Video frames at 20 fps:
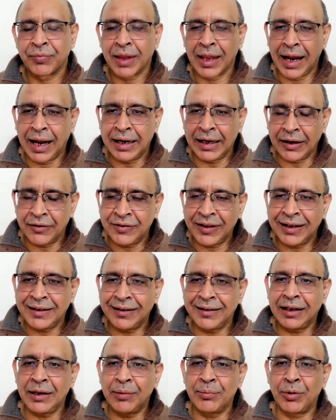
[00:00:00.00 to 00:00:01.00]
And if there is
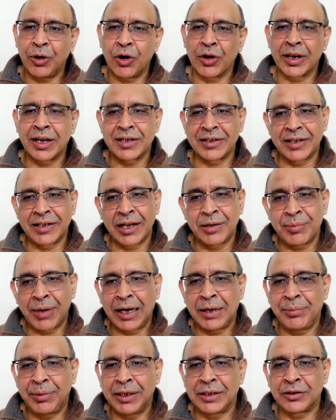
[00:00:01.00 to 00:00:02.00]
any blockage, there
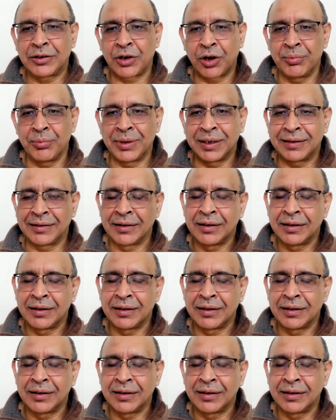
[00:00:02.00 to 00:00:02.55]
might be a thrombus,